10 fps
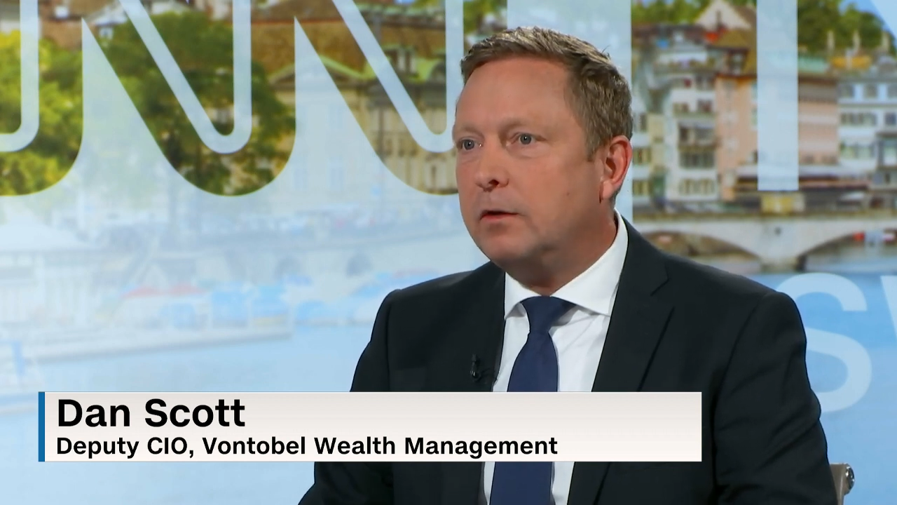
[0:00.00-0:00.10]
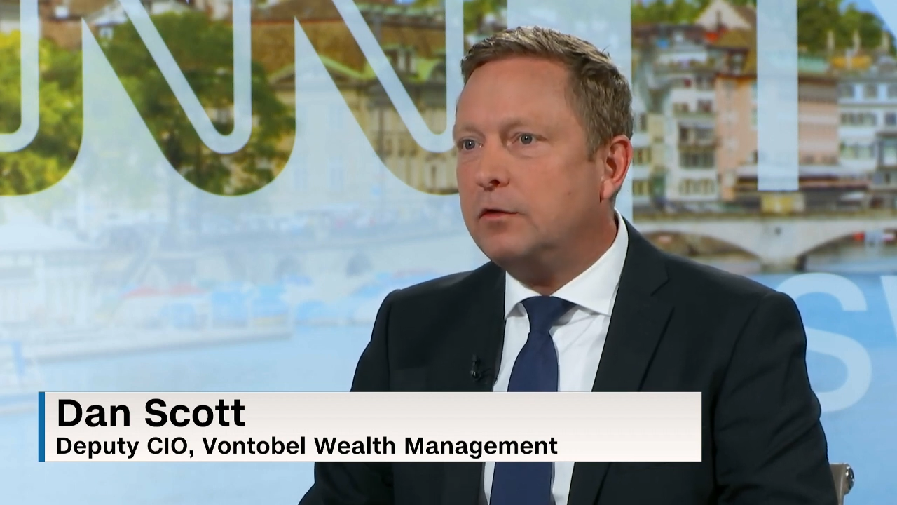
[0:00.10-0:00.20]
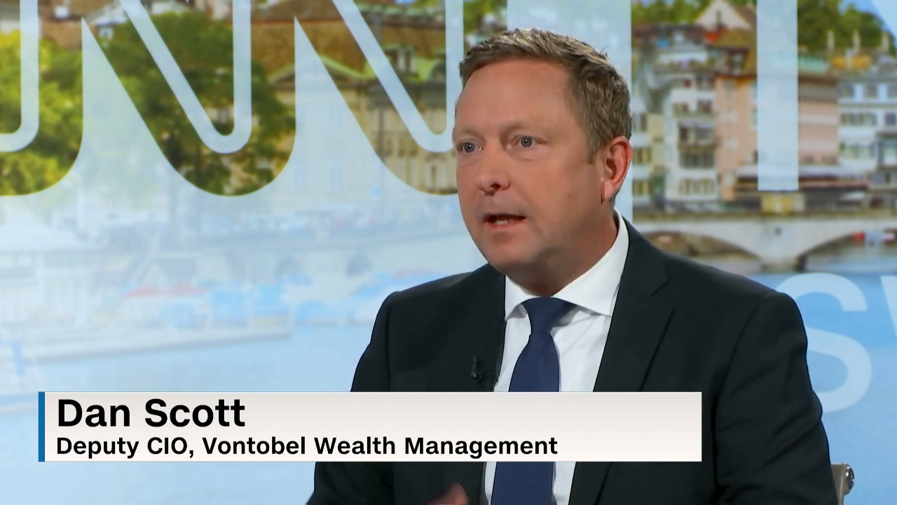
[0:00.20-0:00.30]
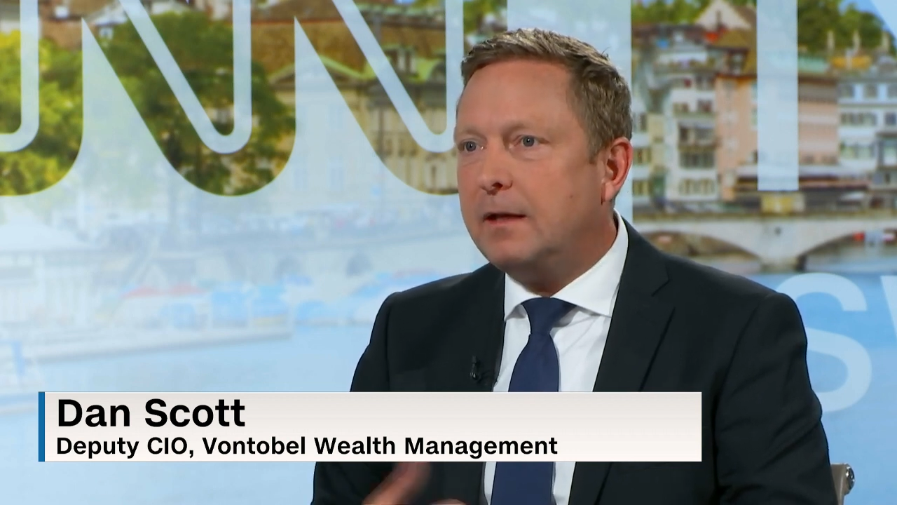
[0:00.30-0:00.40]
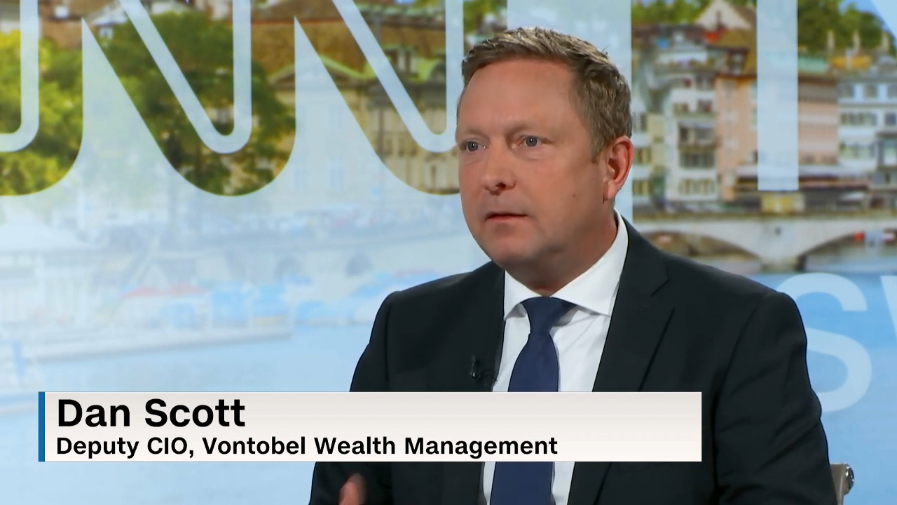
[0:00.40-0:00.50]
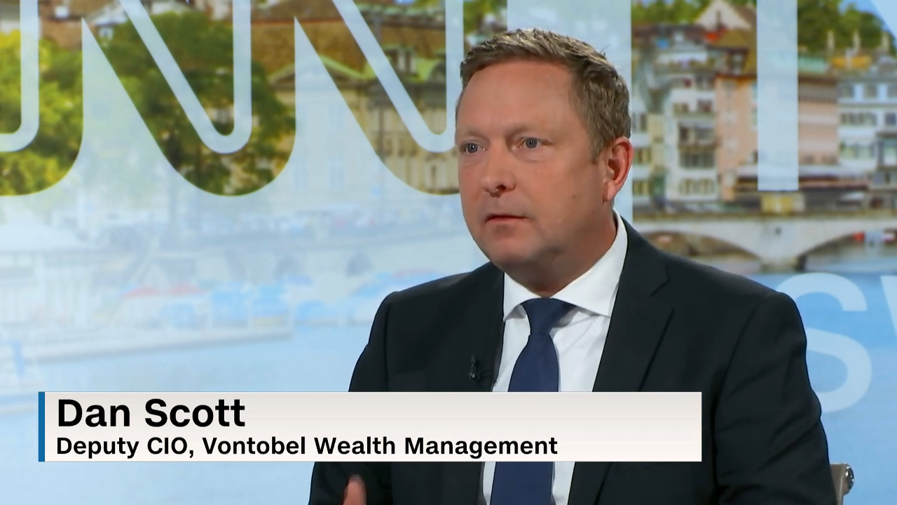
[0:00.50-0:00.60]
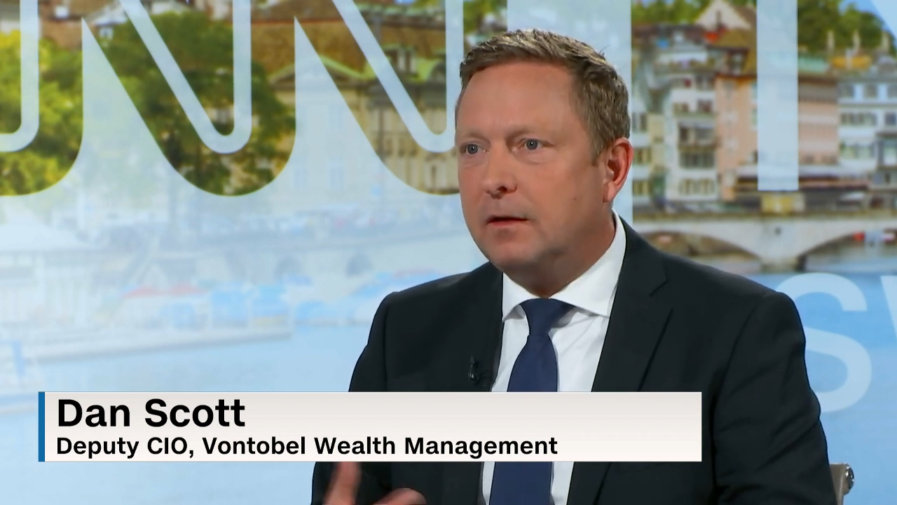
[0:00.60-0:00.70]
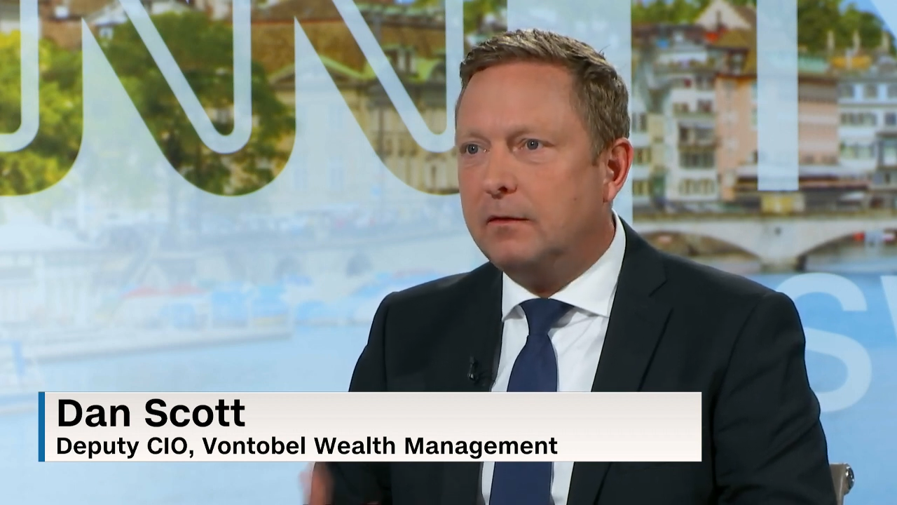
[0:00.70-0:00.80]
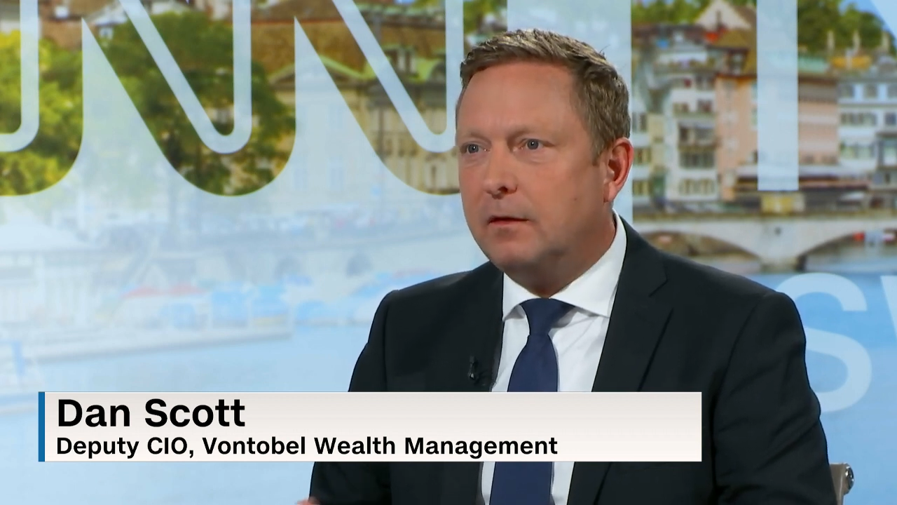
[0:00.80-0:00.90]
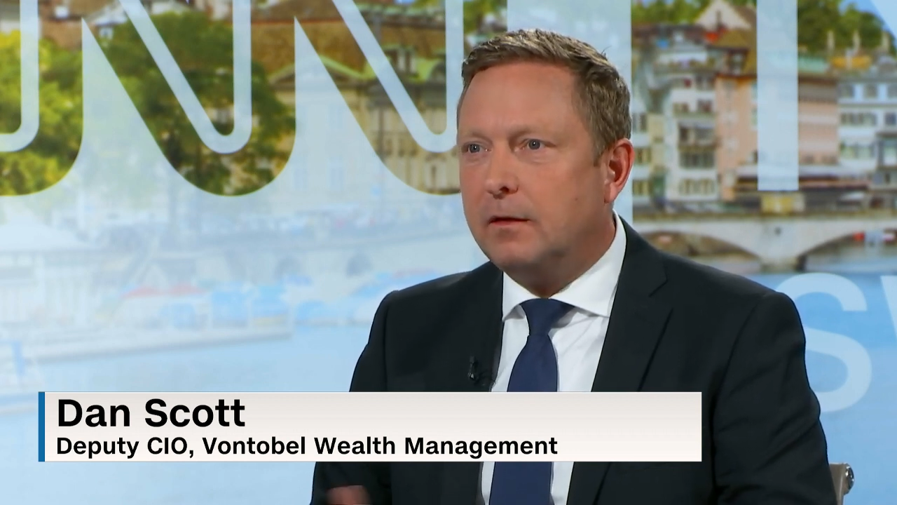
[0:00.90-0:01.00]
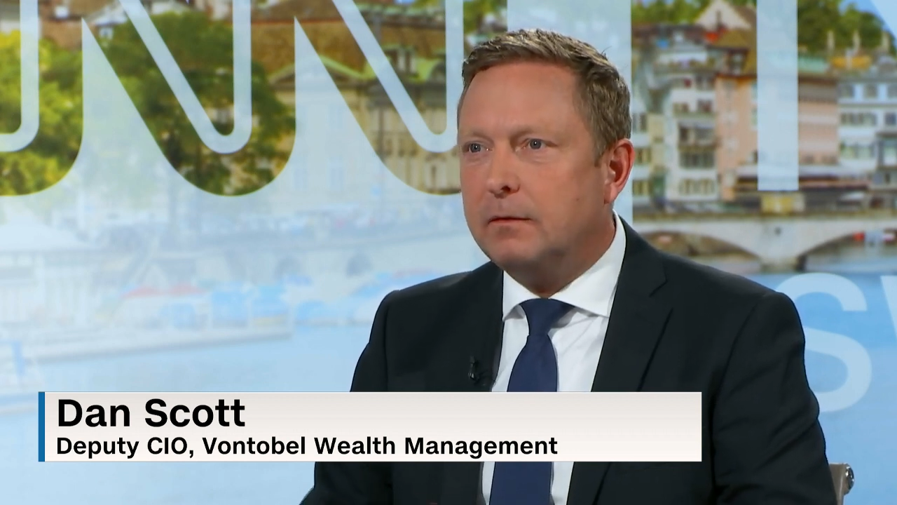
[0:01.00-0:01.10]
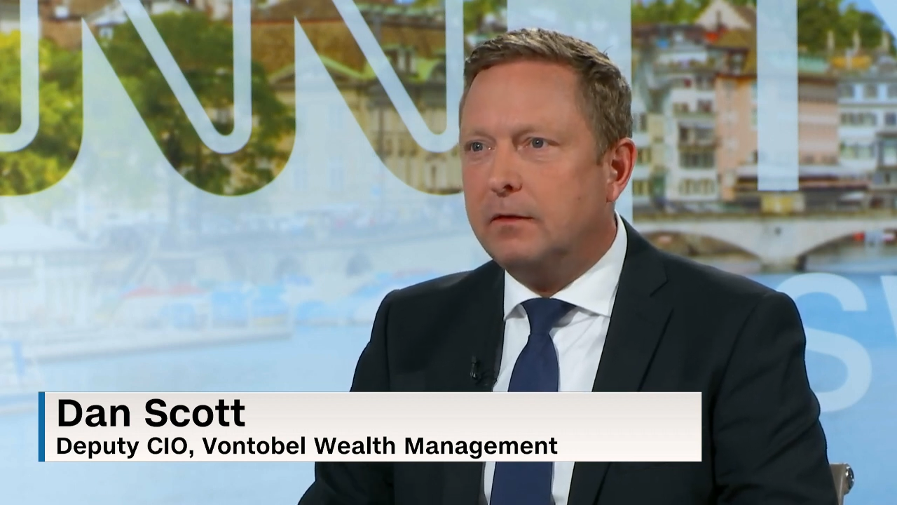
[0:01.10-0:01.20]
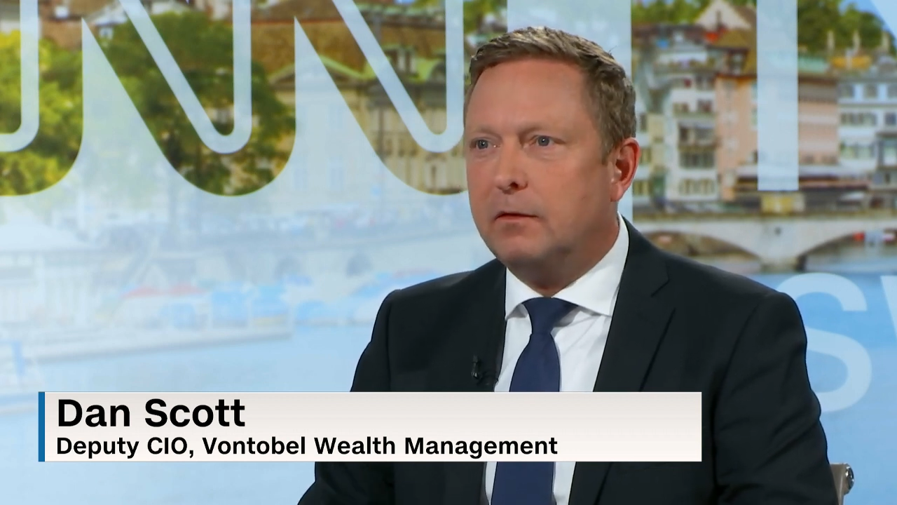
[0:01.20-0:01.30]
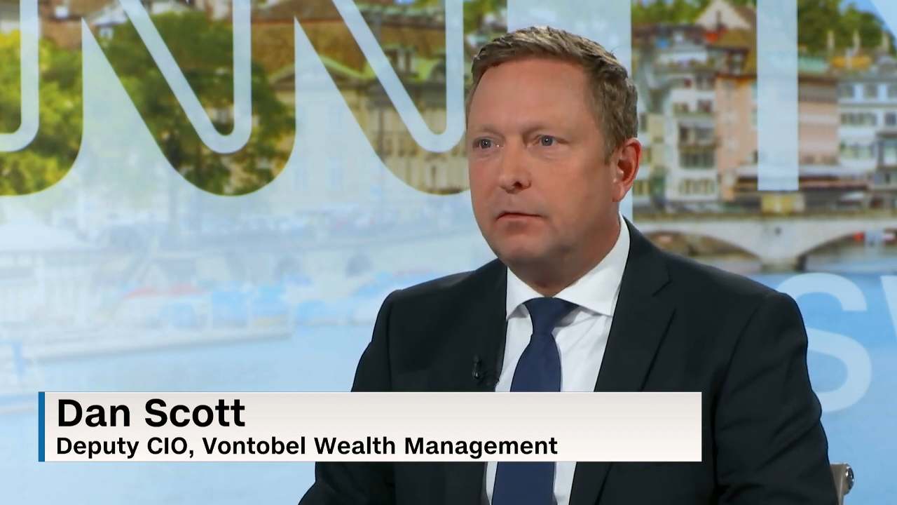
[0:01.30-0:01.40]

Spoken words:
which again is a